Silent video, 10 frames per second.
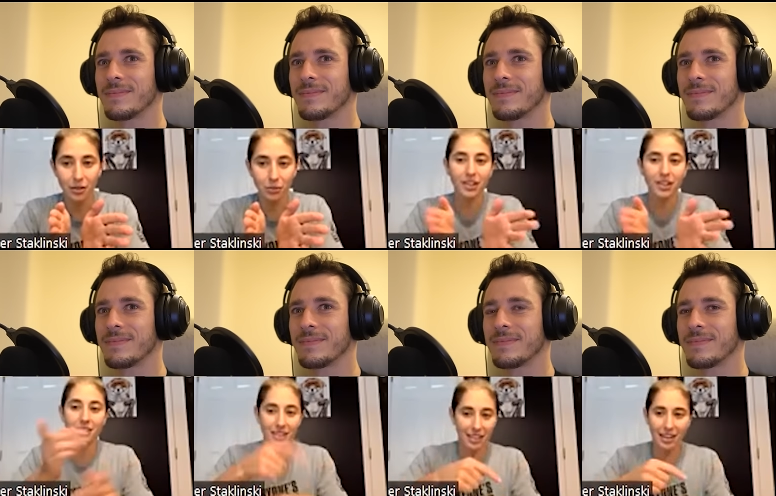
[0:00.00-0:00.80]
Speaker 1: and realizing
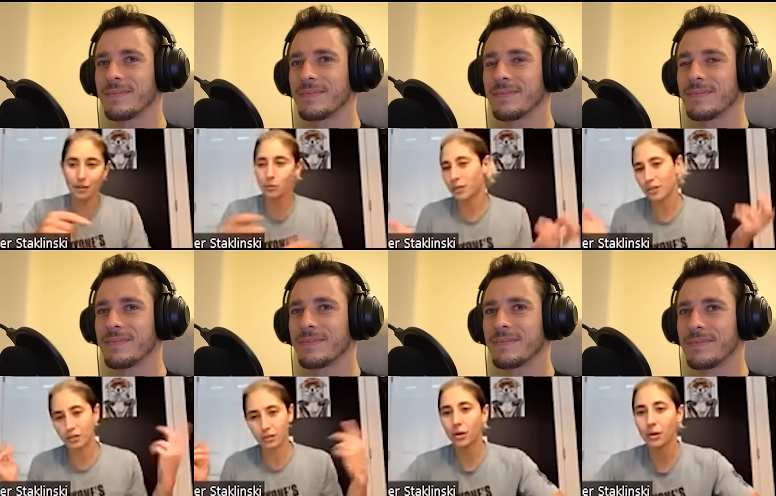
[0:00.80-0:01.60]
that helps me do you know,
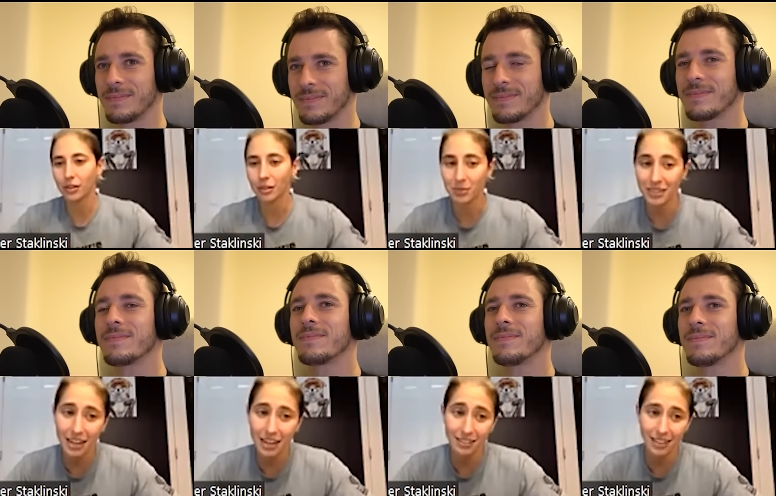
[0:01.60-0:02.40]
whatever comes
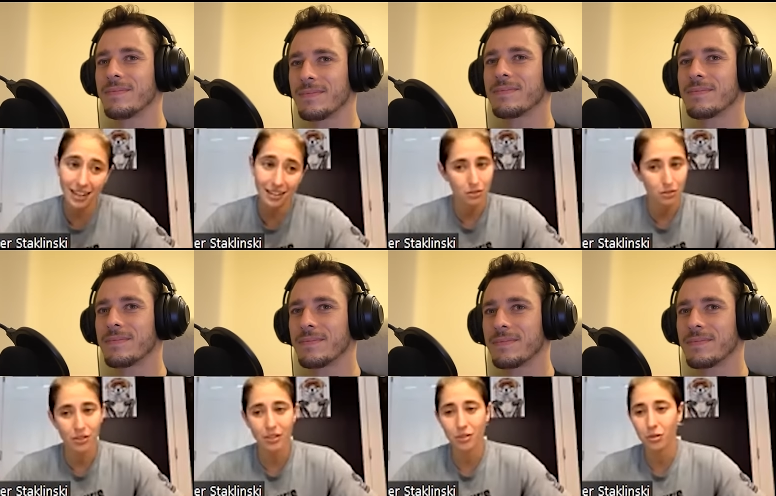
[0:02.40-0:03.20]
next, that turned
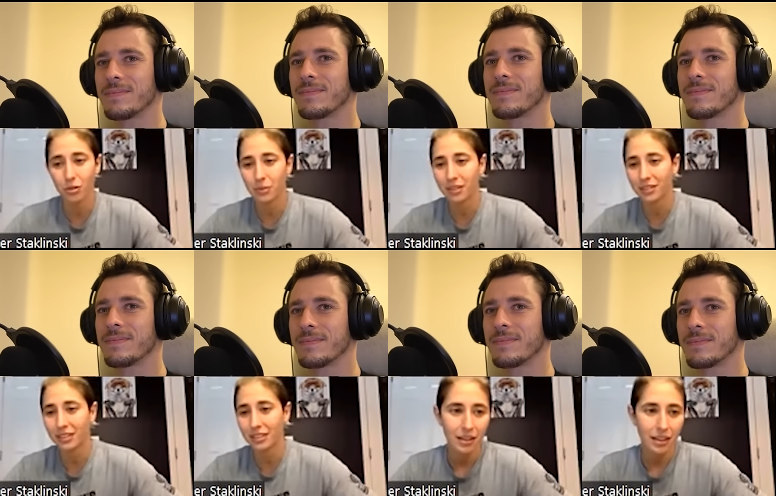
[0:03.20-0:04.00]
into a big deal.
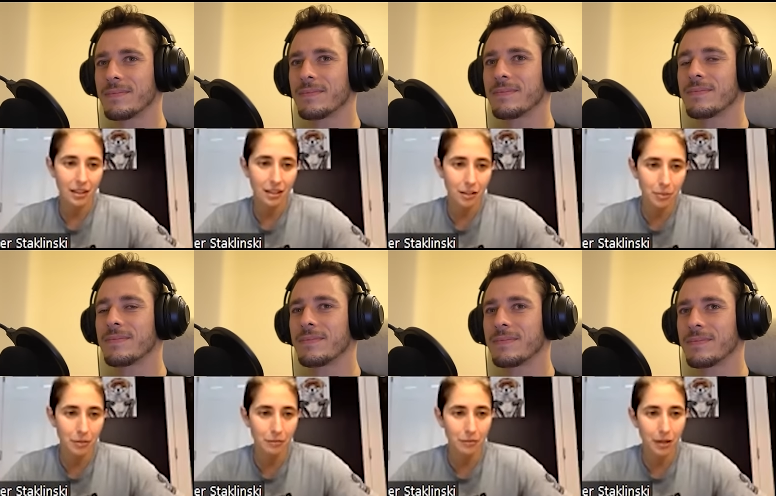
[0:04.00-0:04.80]
They get a little bit of
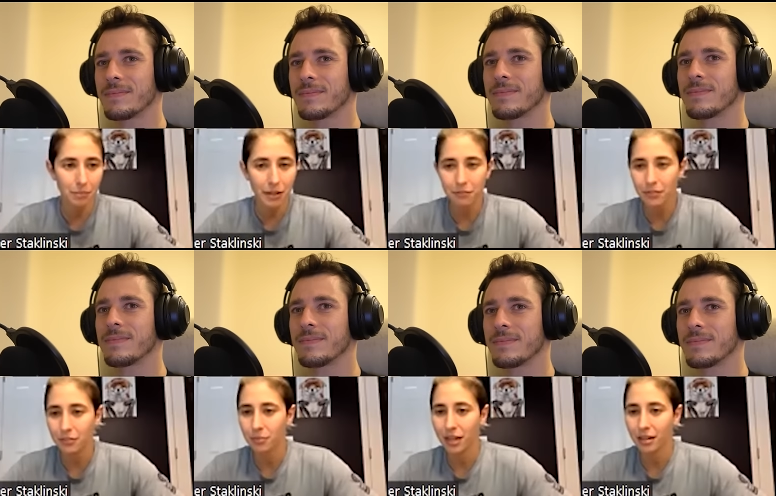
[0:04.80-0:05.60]
uh, benefit from
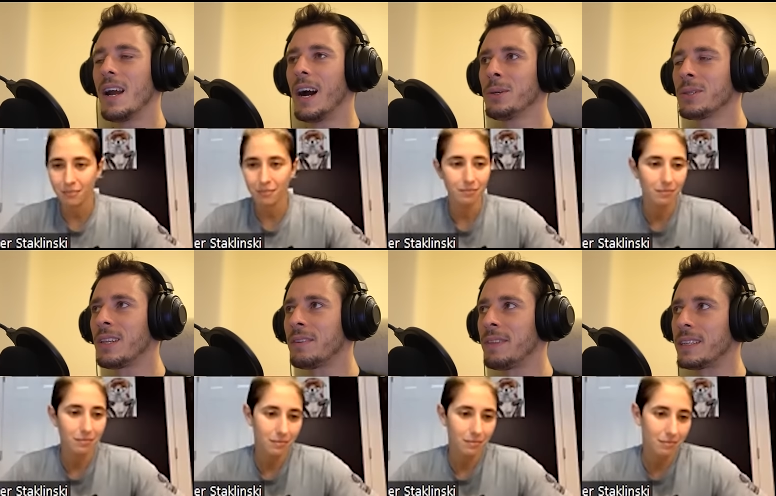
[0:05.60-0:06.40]
that.
Speaker 2: I also
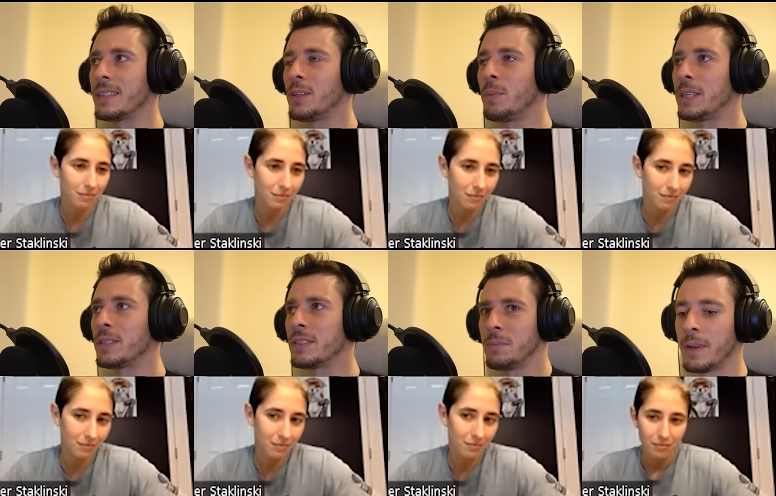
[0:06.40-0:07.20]
love that you
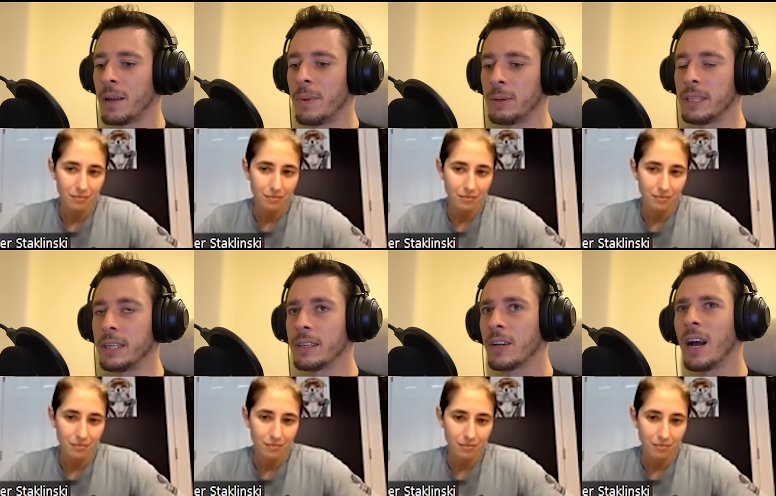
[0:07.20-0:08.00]
mentioned about the
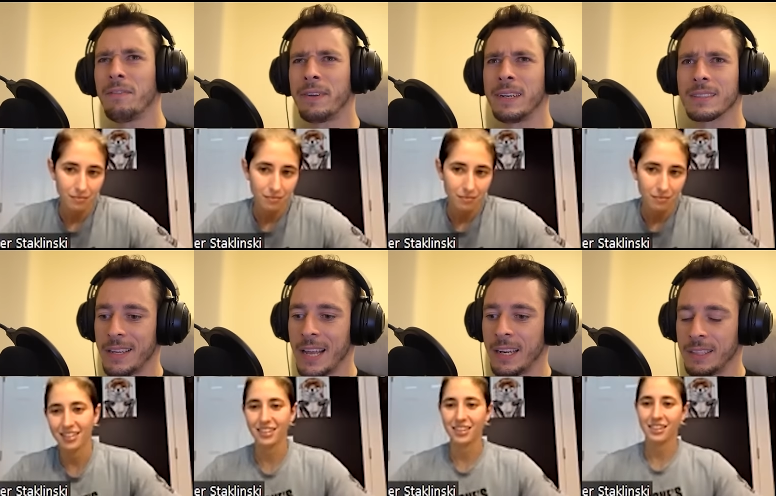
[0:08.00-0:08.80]
confidence
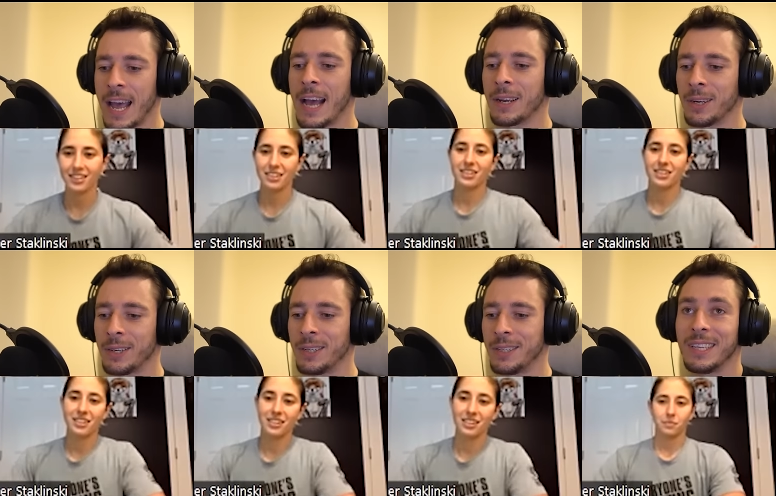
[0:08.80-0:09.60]
and
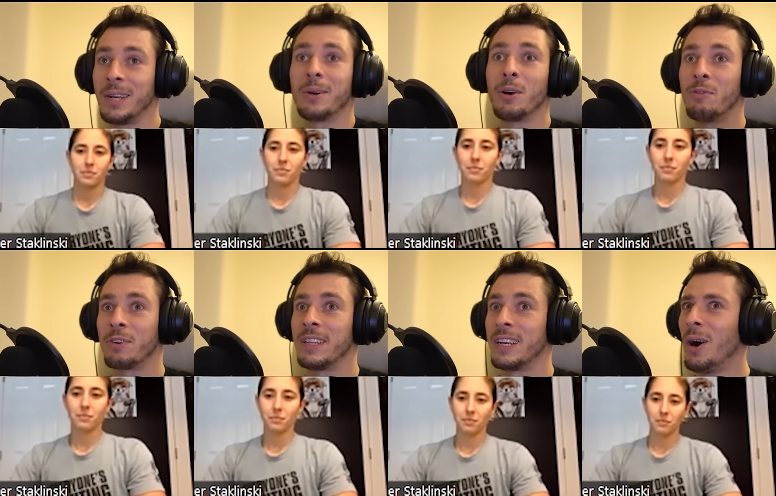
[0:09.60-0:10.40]
attacker. They don't go for
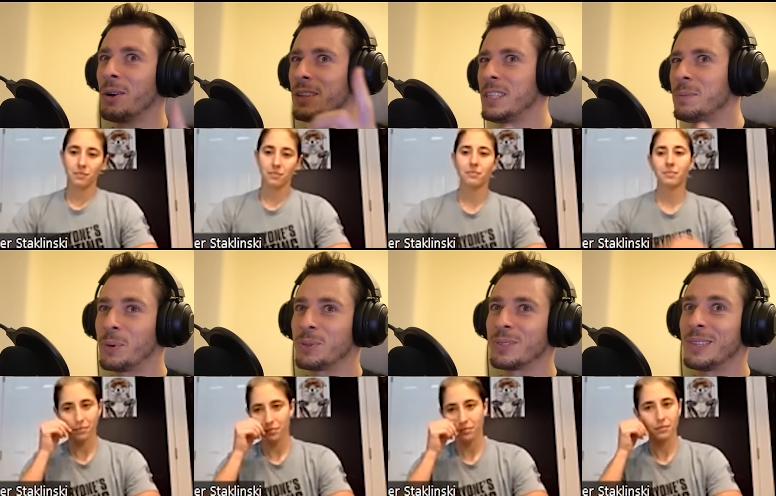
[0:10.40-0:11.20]
the, oh, this
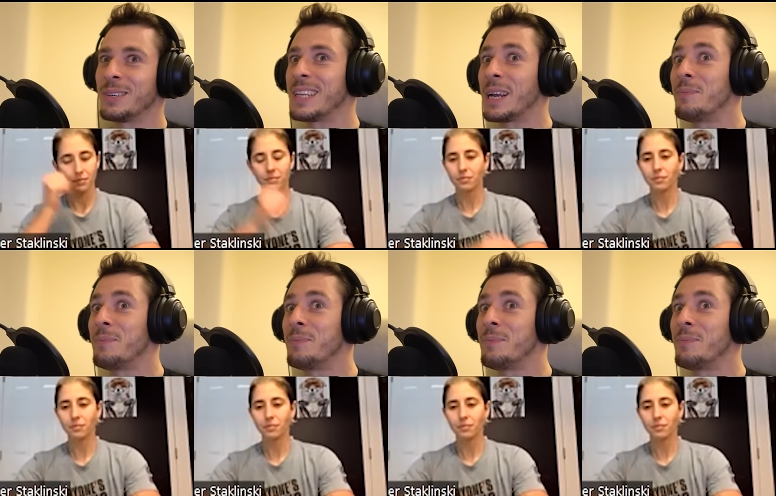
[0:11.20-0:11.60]
person looks like a